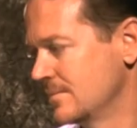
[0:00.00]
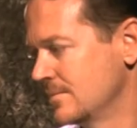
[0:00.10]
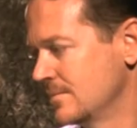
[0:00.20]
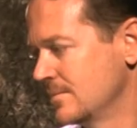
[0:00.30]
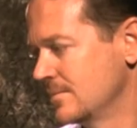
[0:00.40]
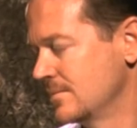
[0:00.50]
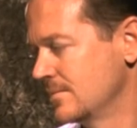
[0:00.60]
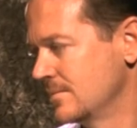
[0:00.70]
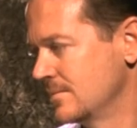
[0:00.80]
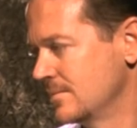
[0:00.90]

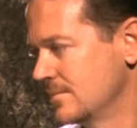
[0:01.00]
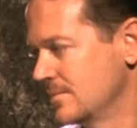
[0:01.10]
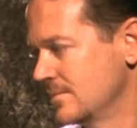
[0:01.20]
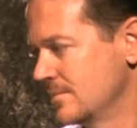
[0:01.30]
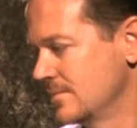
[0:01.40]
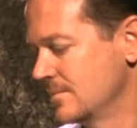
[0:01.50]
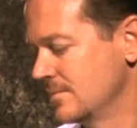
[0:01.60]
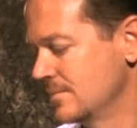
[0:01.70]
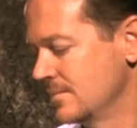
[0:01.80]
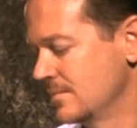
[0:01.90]

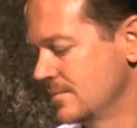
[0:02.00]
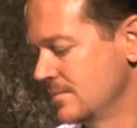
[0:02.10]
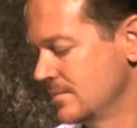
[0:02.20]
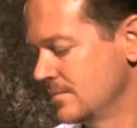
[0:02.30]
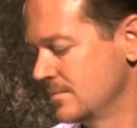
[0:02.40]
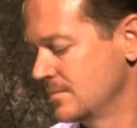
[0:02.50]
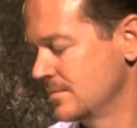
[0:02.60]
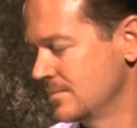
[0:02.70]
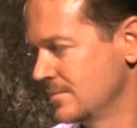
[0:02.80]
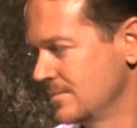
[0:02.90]

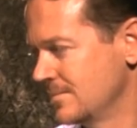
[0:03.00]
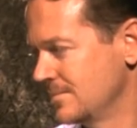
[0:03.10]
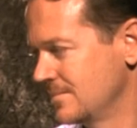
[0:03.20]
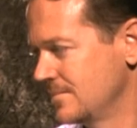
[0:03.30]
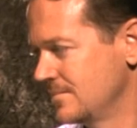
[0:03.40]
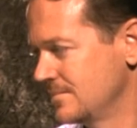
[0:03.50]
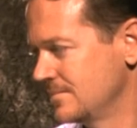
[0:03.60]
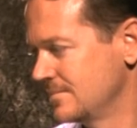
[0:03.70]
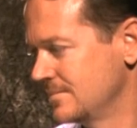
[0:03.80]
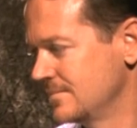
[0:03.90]

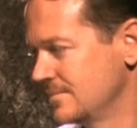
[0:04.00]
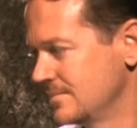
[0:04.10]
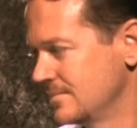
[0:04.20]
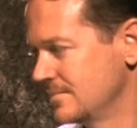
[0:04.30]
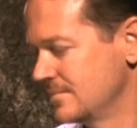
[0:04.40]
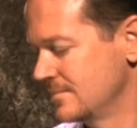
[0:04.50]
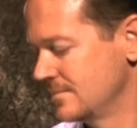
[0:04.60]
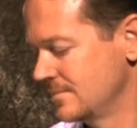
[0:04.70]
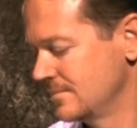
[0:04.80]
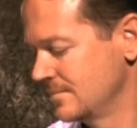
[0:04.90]

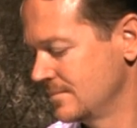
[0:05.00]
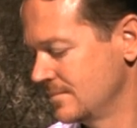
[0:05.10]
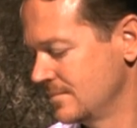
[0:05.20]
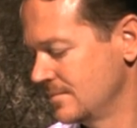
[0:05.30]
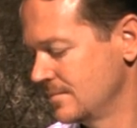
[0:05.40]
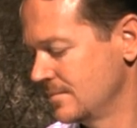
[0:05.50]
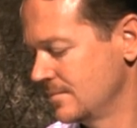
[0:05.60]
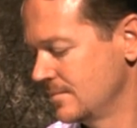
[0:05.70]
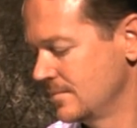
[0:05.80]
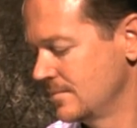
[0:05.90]

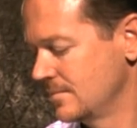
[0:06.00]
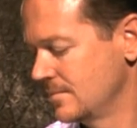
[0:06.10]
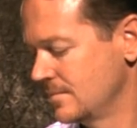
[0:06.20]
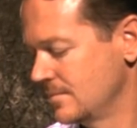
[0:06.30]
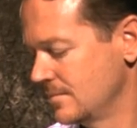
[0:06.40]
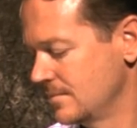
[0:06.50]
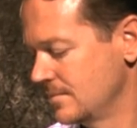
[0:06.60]
This person isn't speaking.